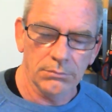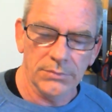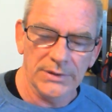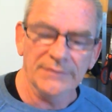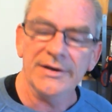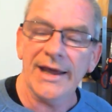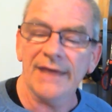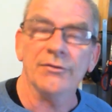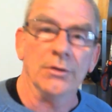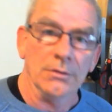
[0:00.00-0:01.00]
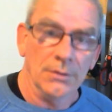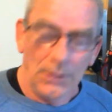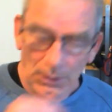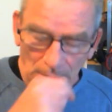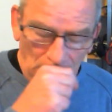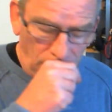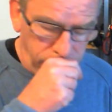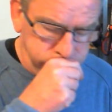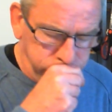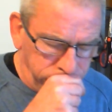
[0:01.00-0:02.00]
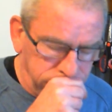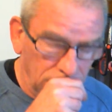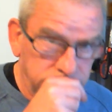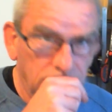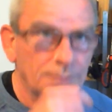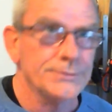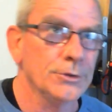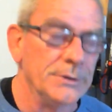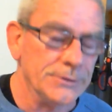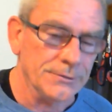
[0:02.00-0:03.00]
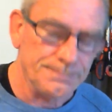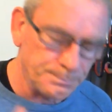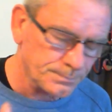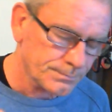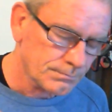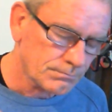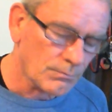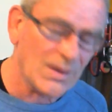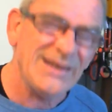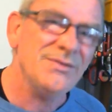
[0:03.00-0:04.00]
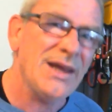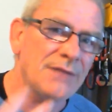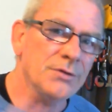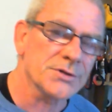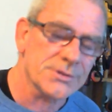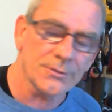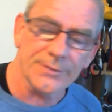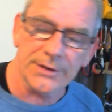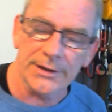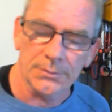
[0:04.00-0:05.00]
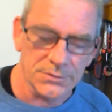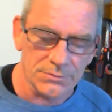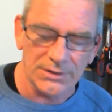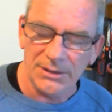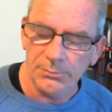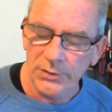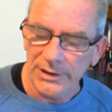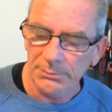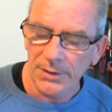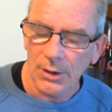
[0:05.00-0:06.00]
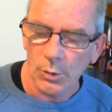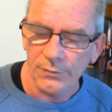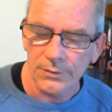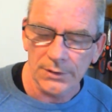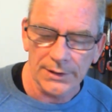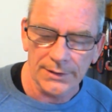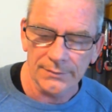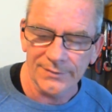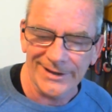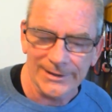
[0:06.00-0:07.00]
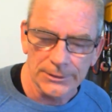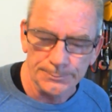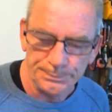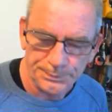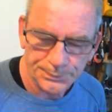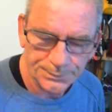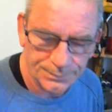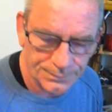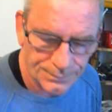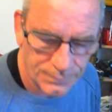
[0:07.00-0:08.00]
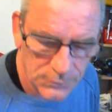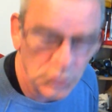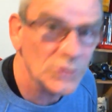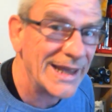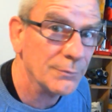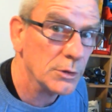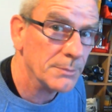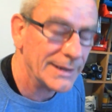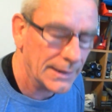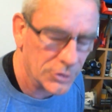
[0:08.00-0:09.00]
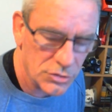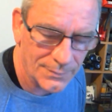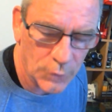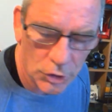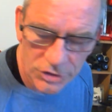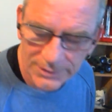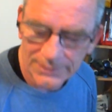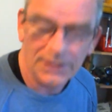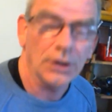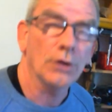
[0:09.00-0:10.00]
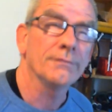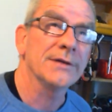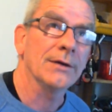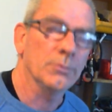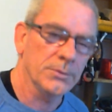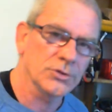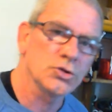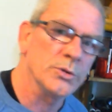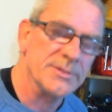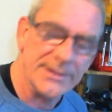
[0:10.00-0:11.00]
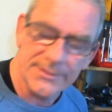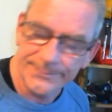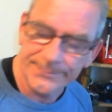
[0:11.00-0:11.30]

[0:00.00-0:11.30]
even heavier excuse me, stuff. Even heavier stuff. Again, it was a really, really powerful vehicle. Don't have one in my collection, unfortunately. I'd love to have one, but they're too expensive.